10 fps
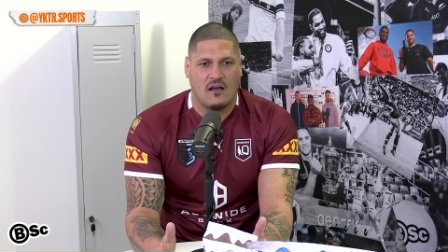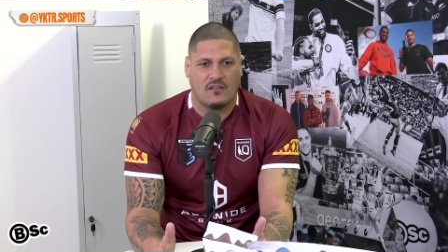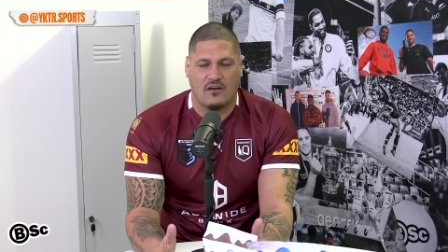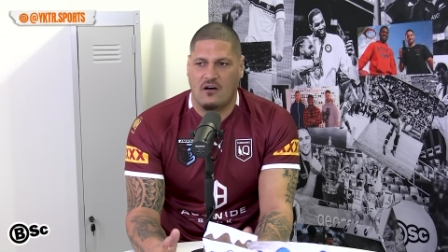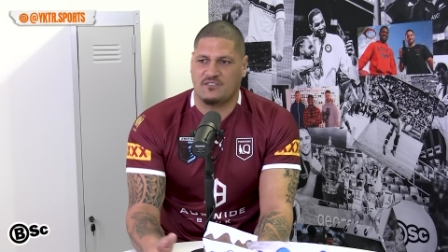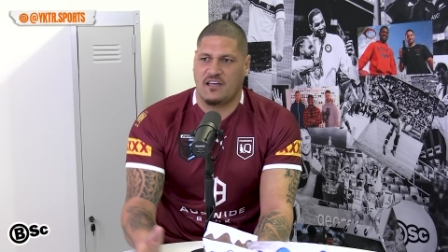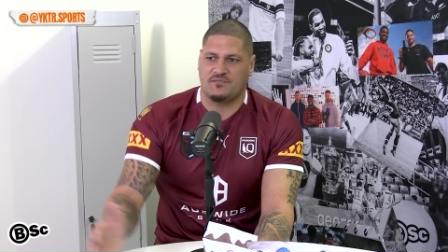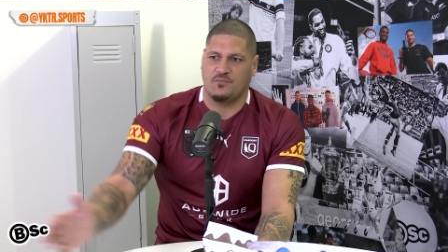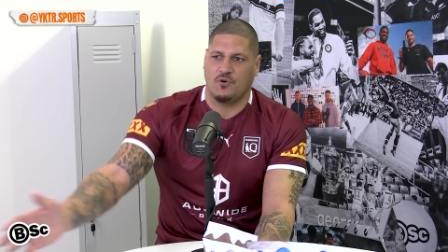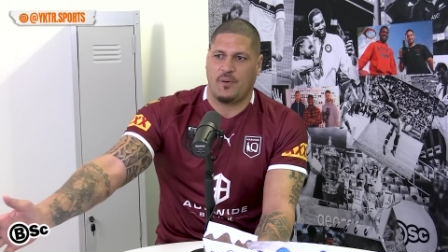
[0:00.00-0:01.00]
The guy has
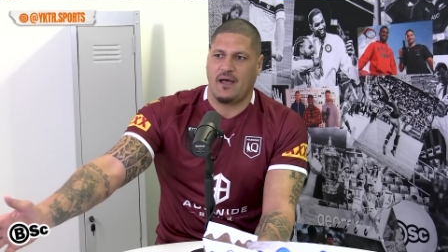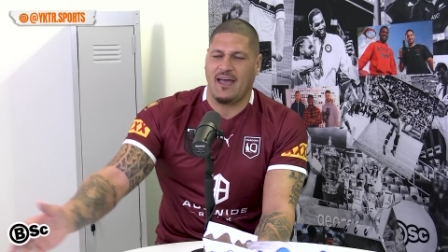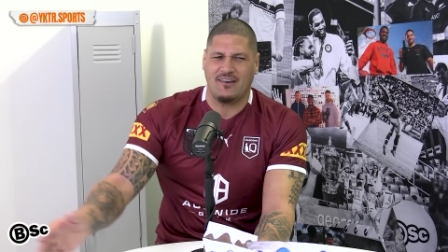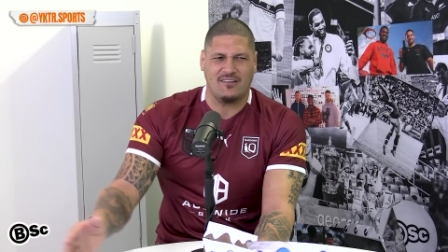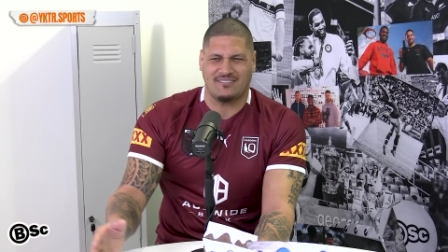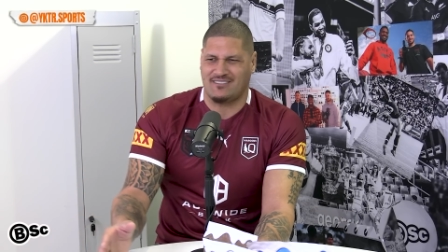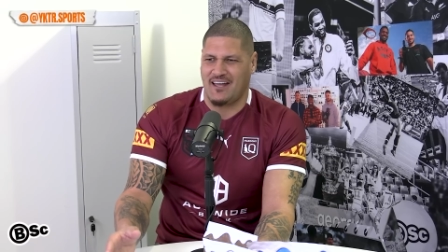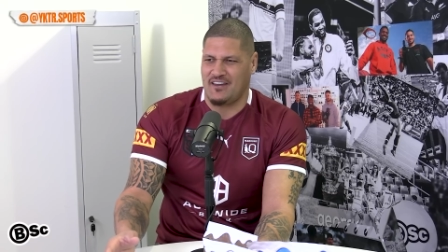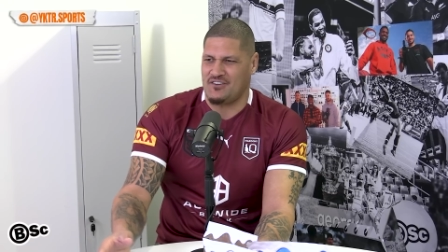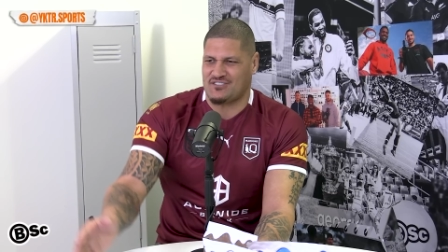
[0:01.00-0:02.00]
more. How do
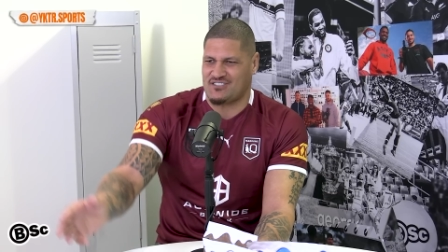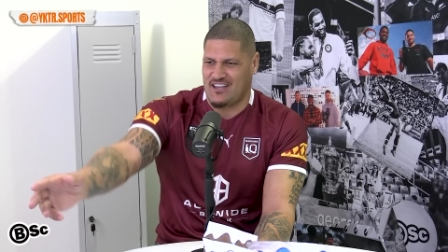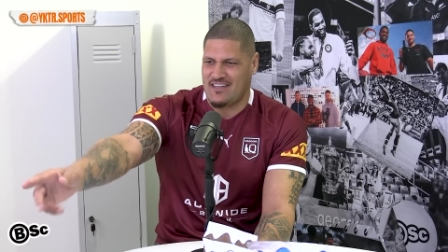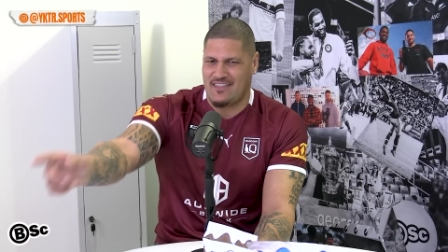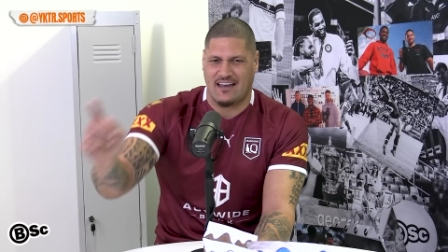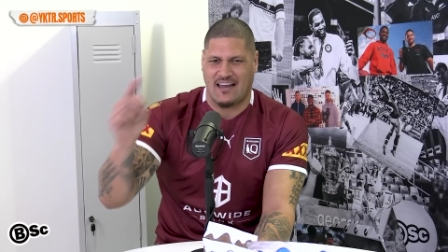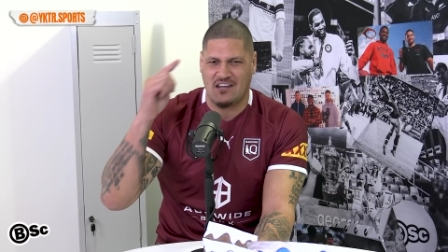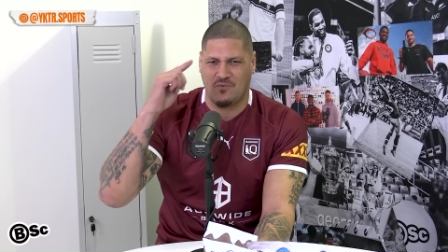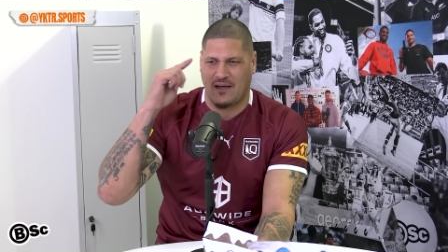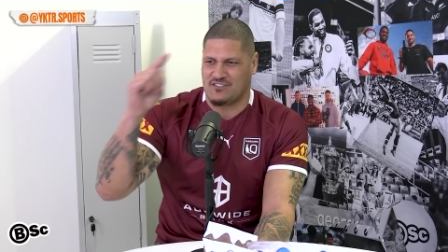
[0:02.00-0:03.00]
you see that
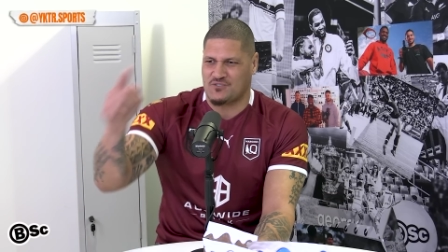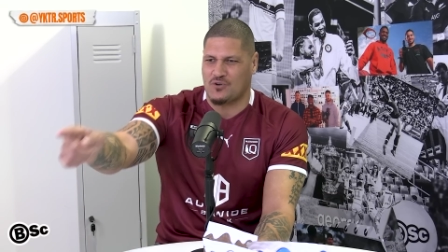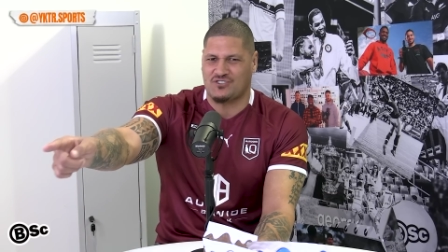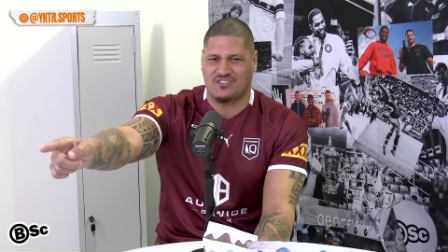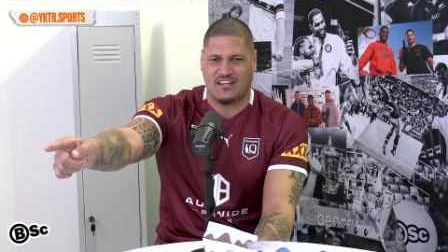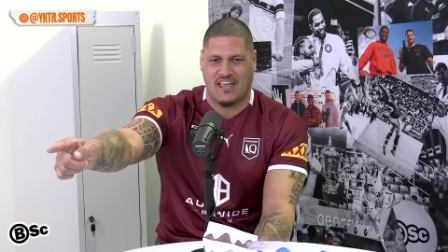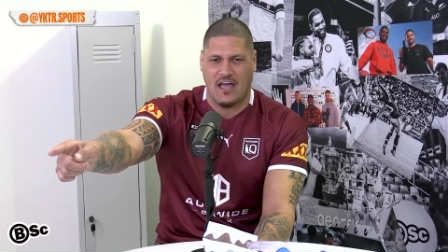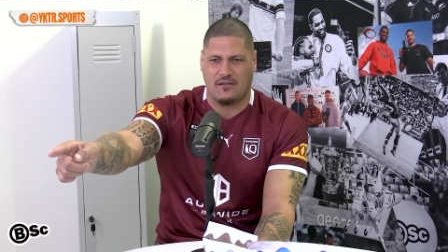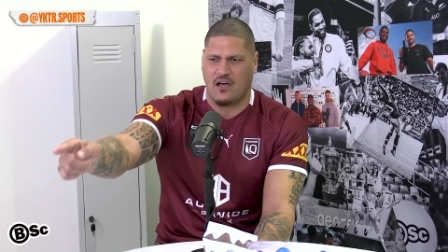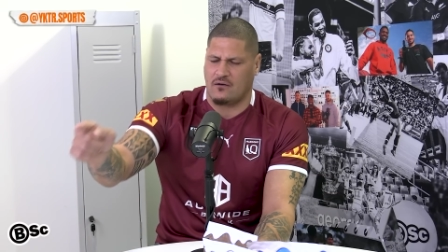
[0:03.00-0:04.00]
anyway? Just watching a
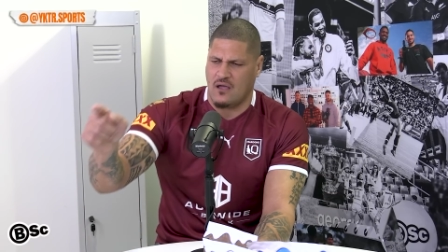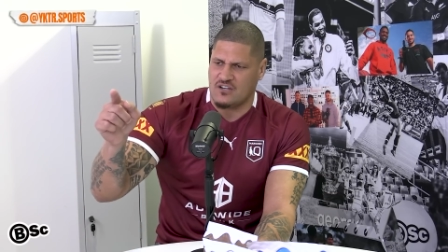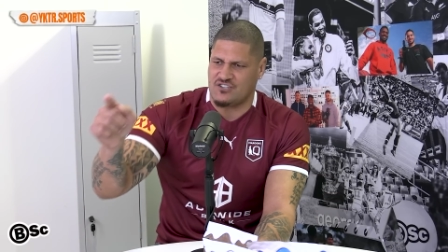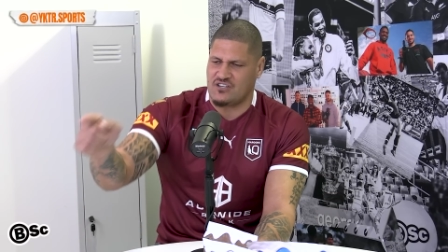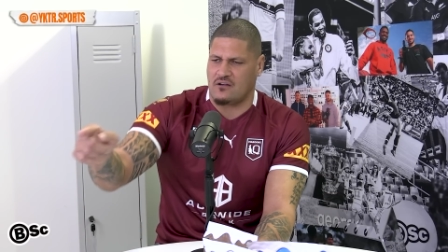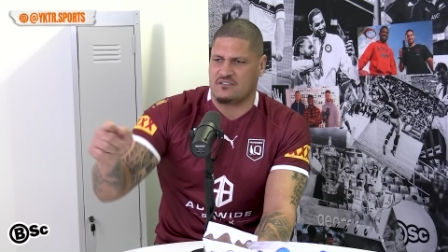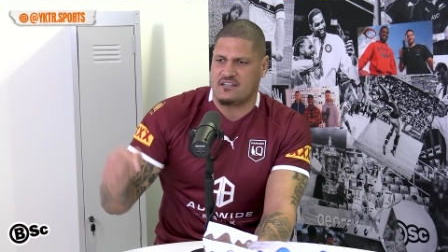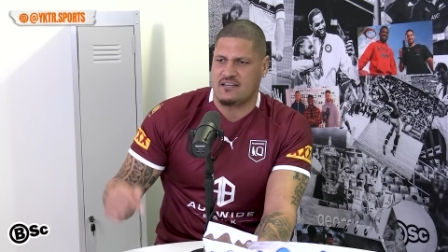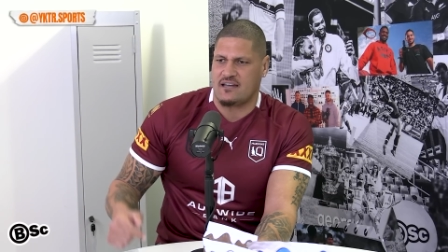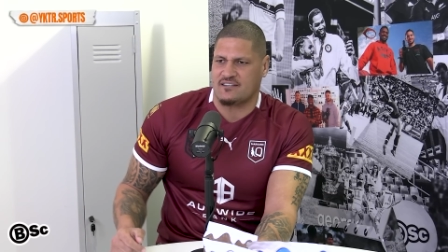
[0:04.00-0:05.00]
game, going,
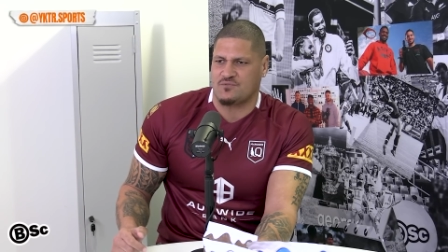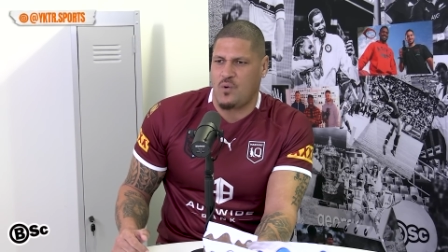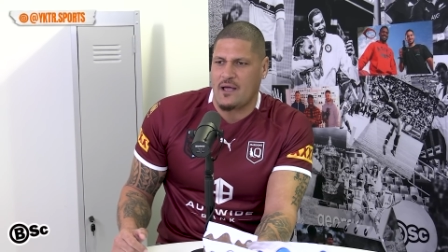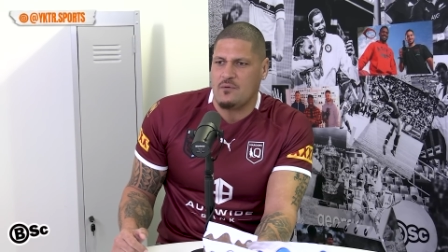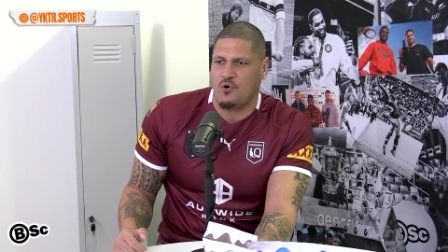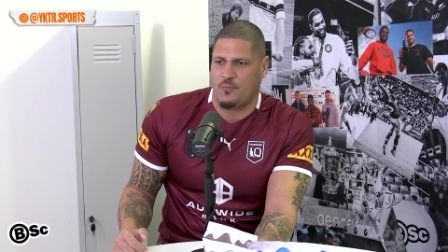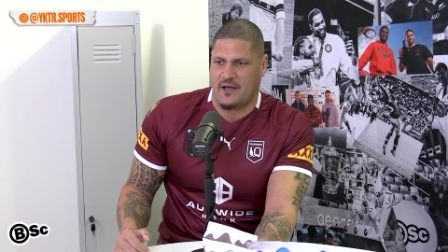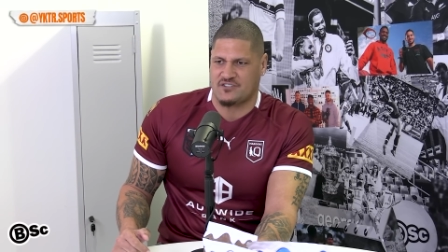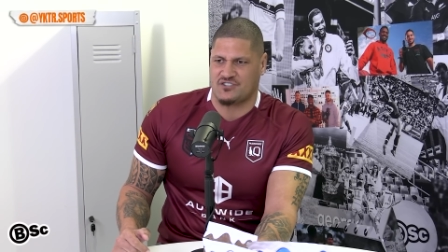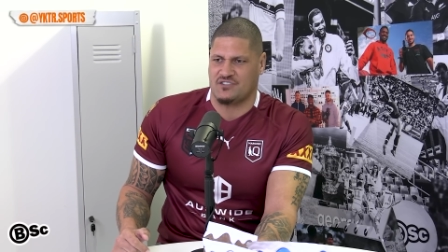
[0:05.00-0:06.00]
Dearden has way more
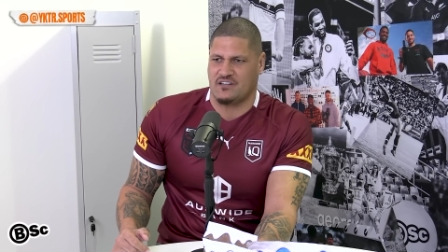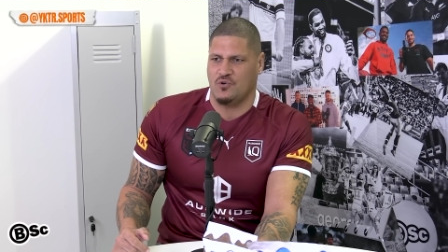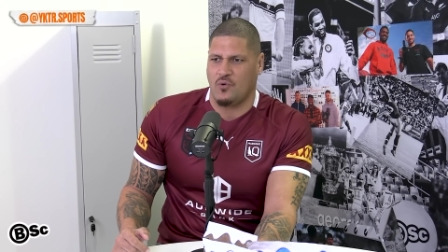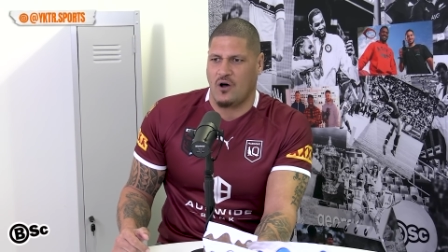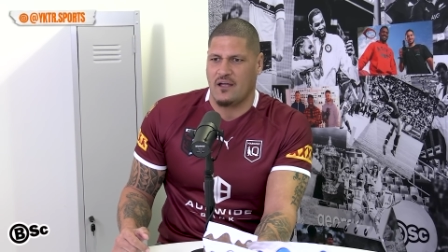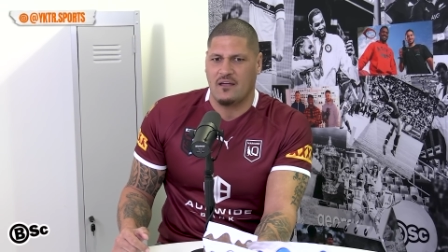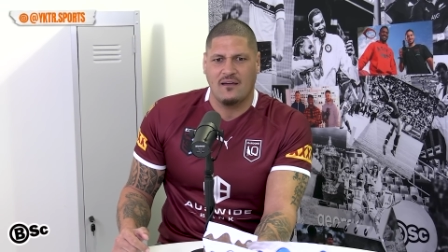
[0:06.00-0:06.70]
passion than Luai.